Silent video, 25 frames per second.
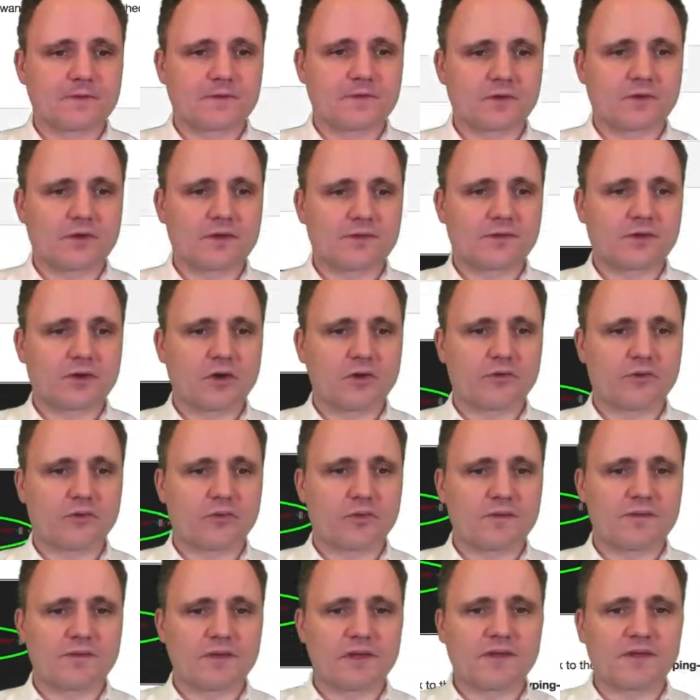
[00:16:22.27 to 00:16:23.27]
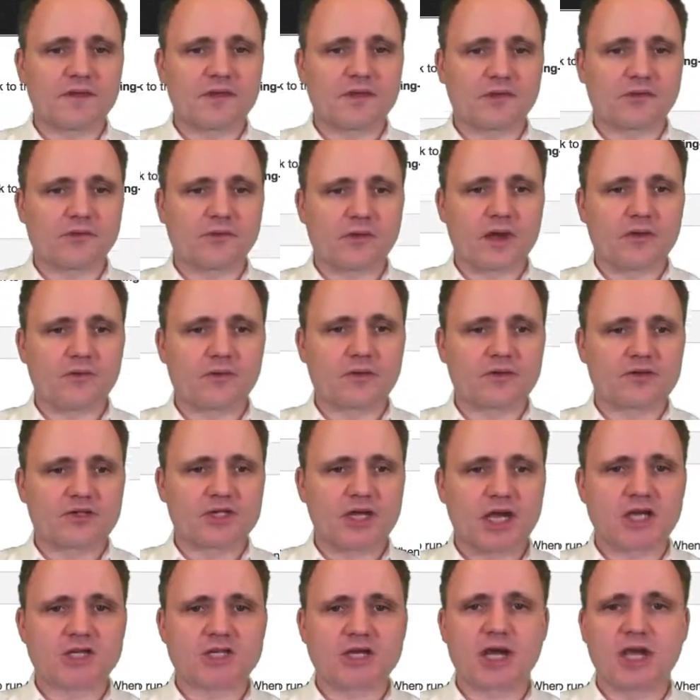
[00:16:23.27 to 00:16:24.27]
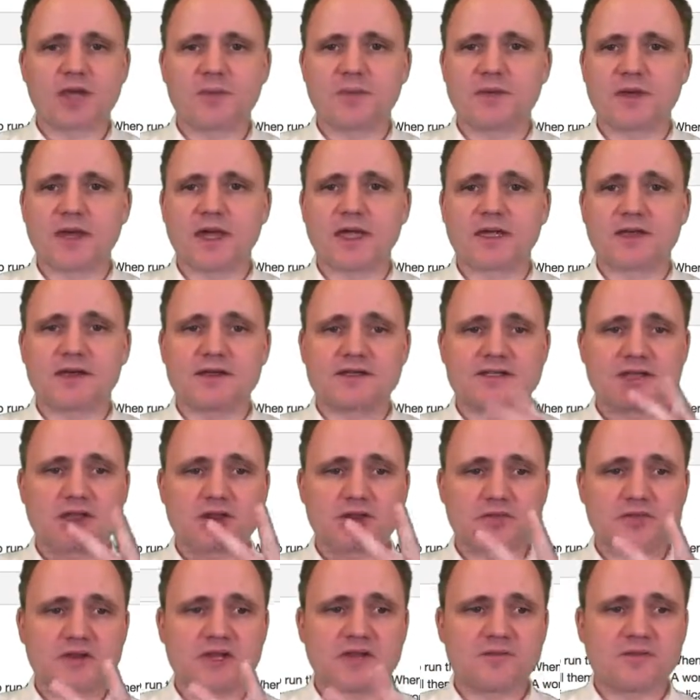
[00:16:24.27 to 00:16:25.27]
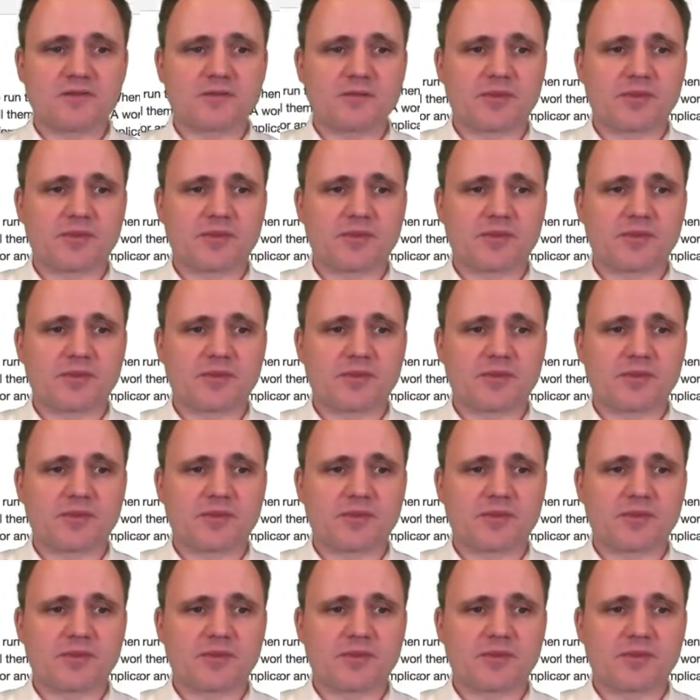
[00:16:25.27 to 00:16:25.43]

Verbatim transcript: So let's go. So we've done this, right? We've changed our API keys in 3 different